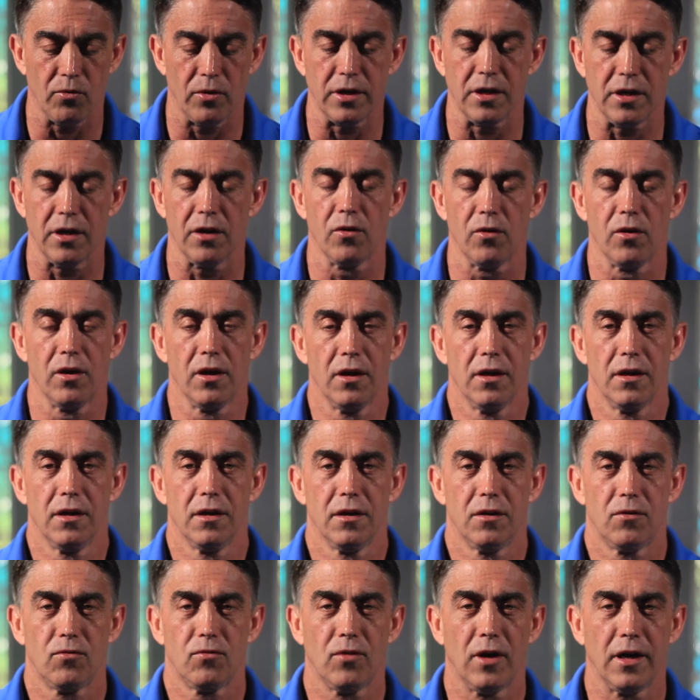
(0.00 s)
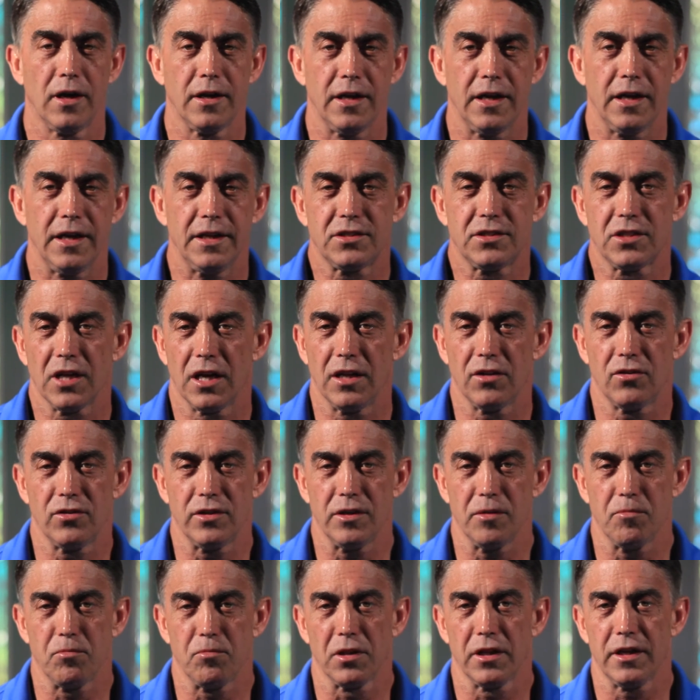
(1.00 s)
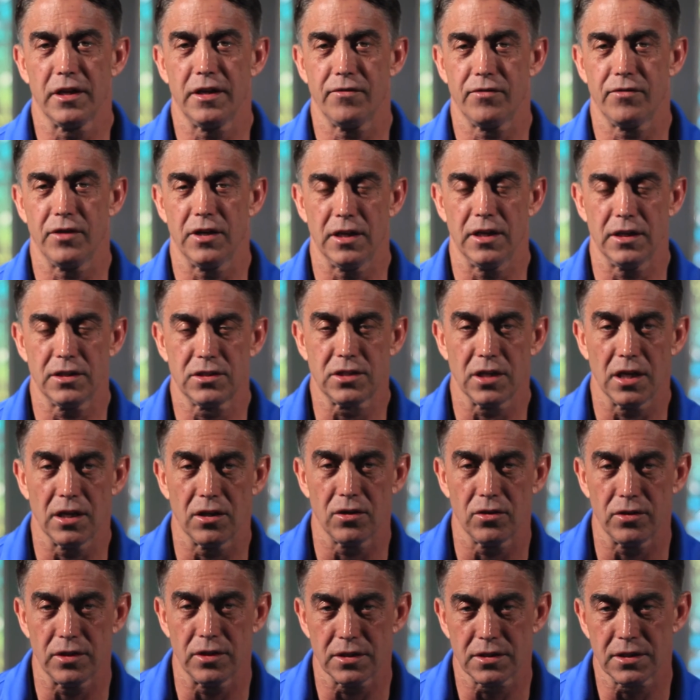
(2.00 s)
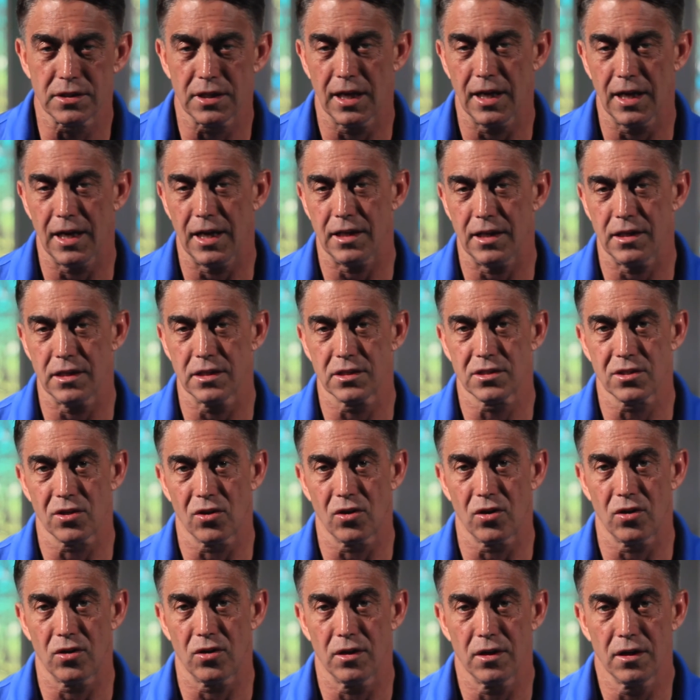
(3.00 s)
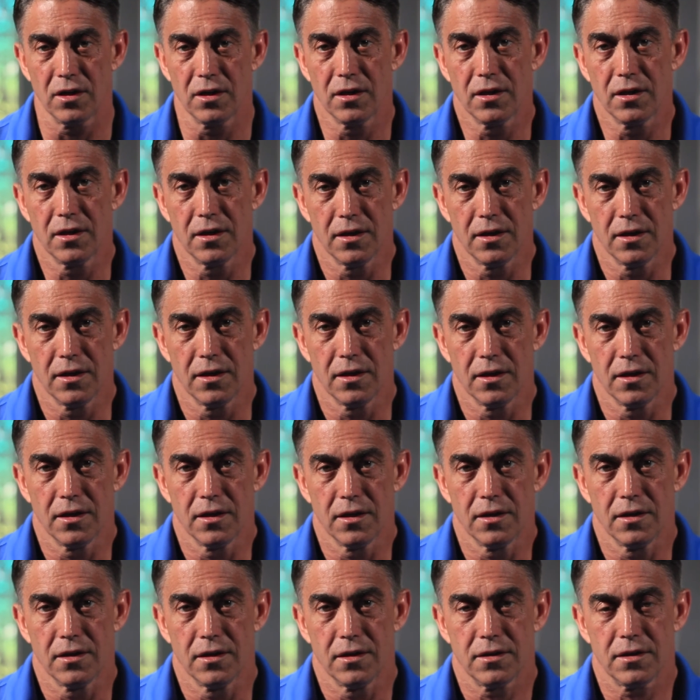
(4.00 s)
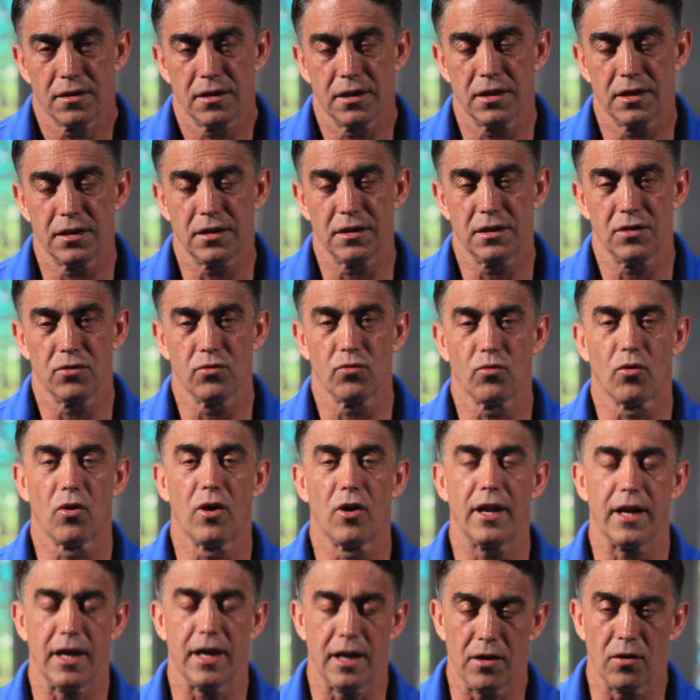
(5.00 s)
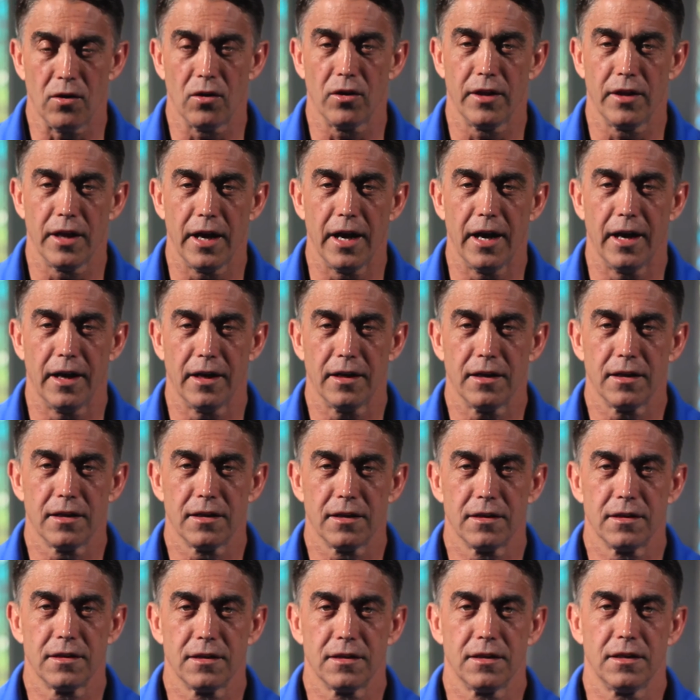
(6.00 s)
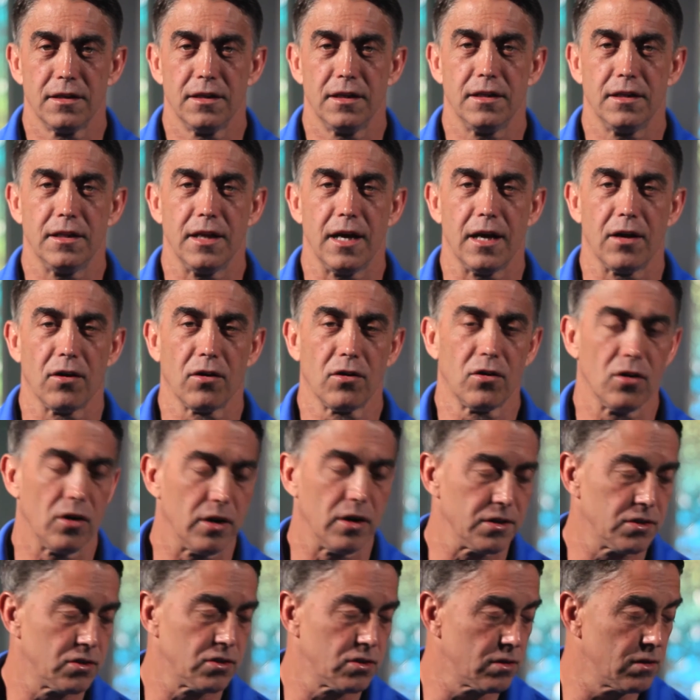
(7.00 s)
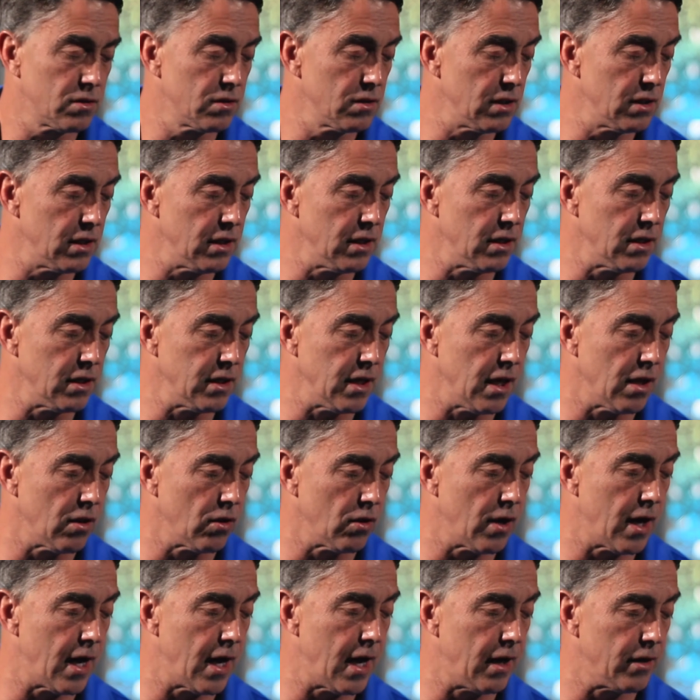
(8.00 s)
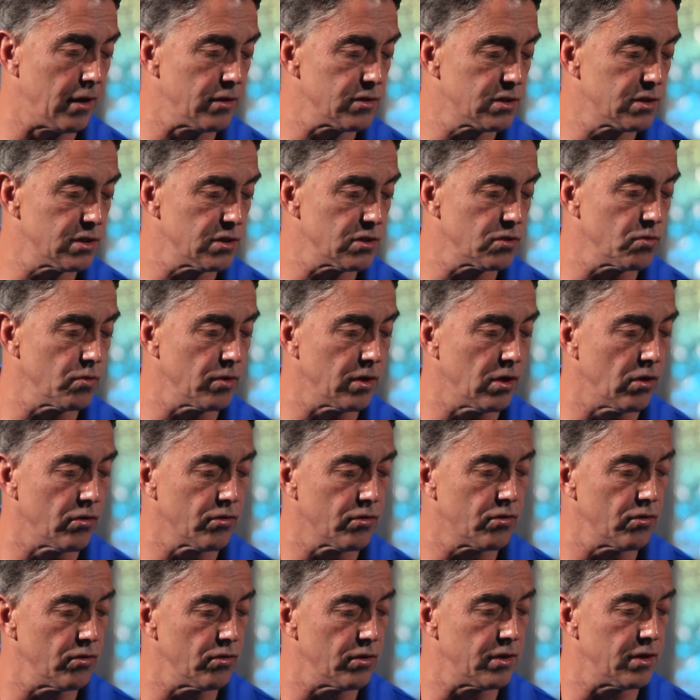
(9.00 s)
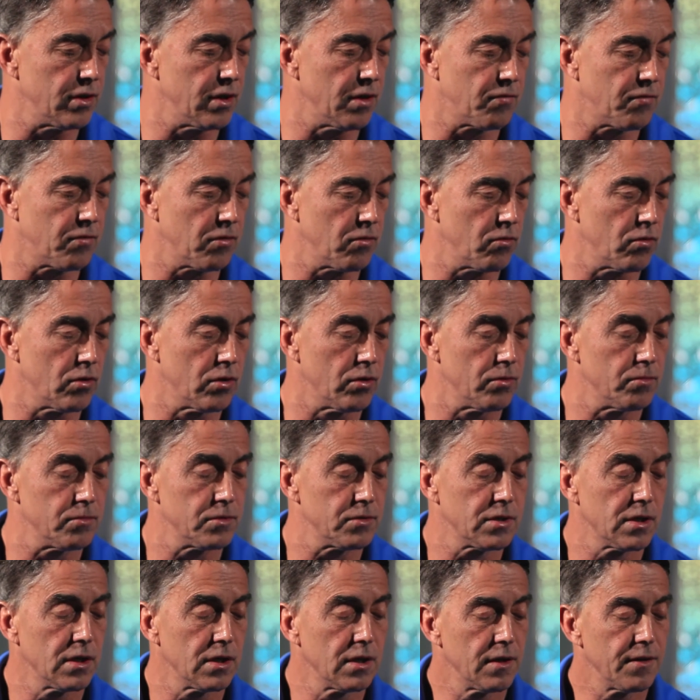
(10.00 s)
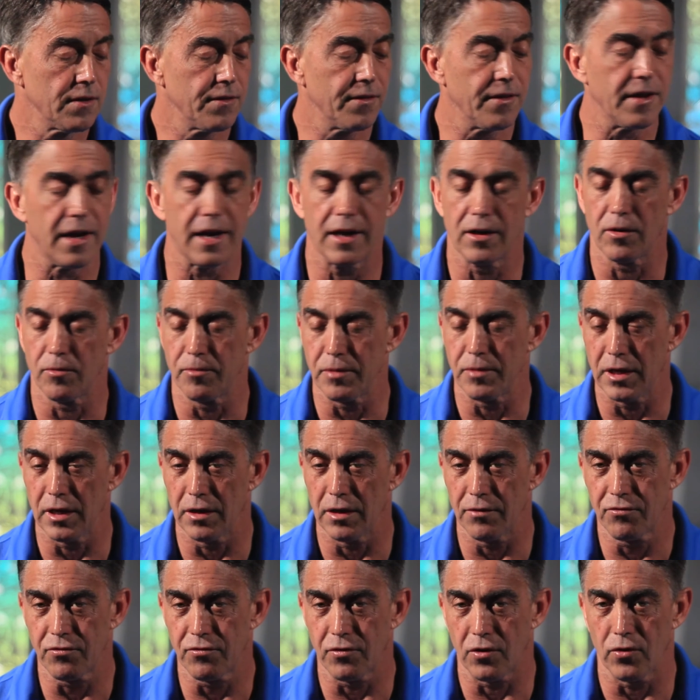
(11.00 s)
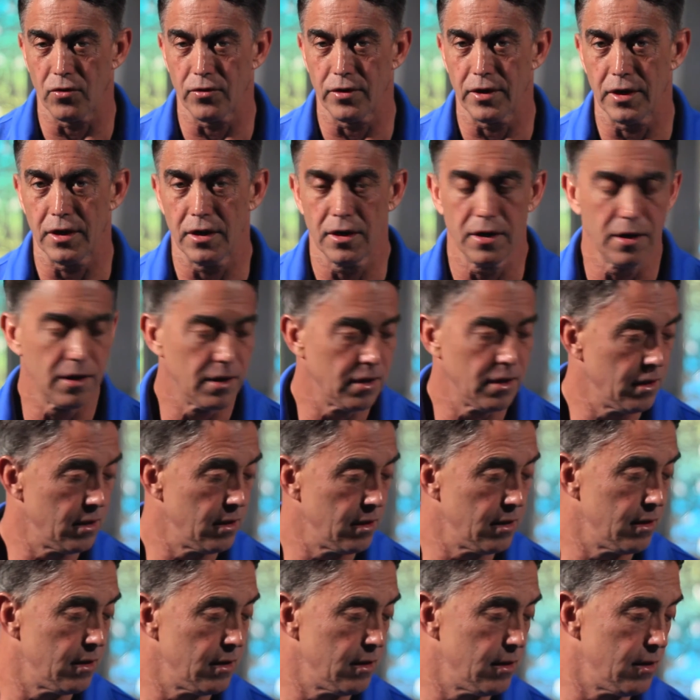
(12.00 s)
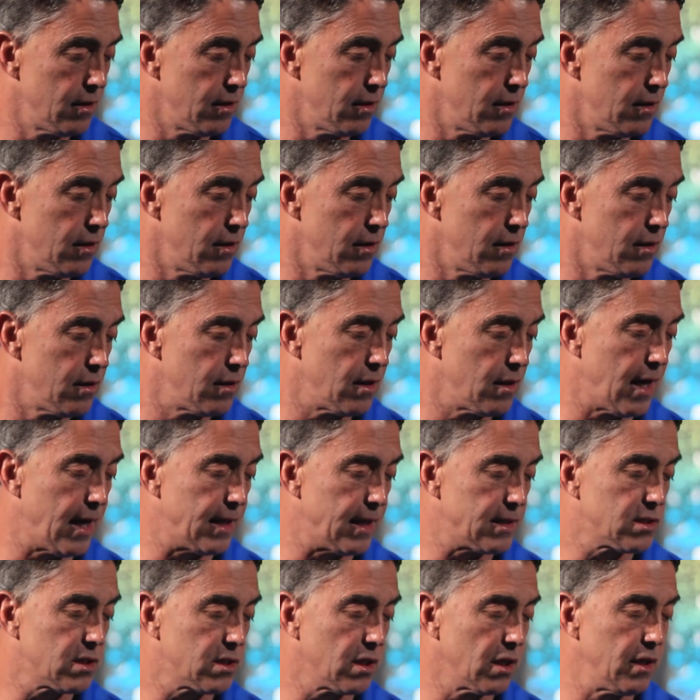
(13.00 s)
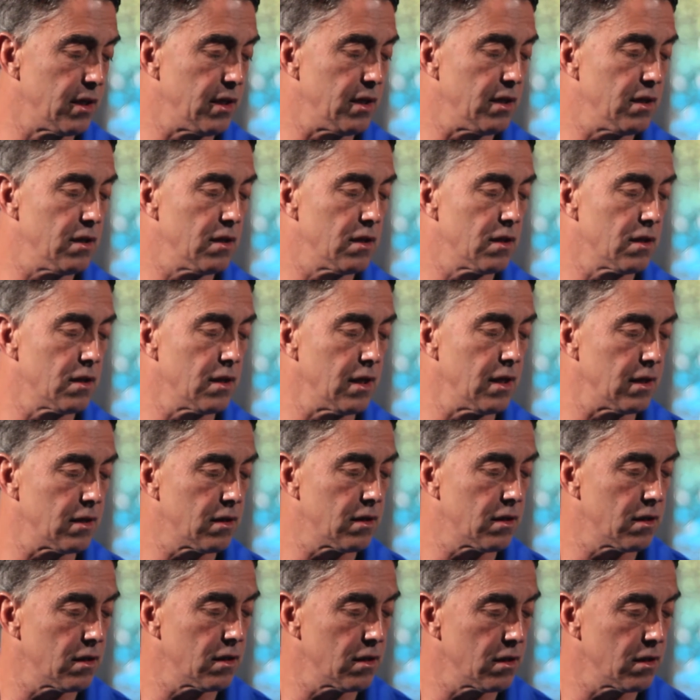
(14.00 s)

when you run to each other and you believe in each other and you say, hey, this hurt. Then you want to hear that. And that'll cause, in the yellow house, as we go through the different rooms, that'll be unfolded. Lastly, the